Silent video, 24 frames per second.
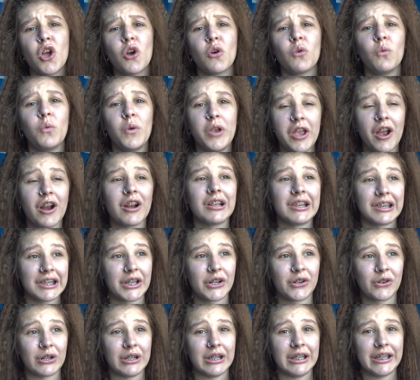We are
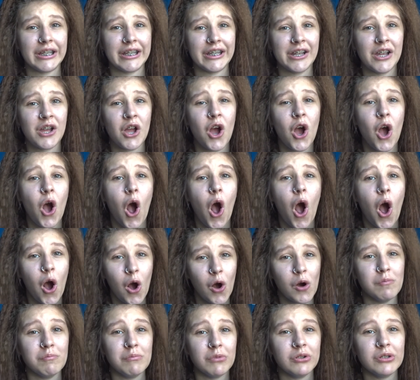literally
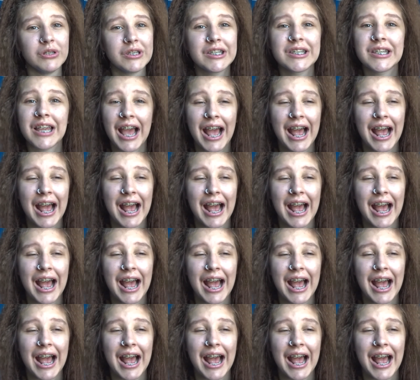almost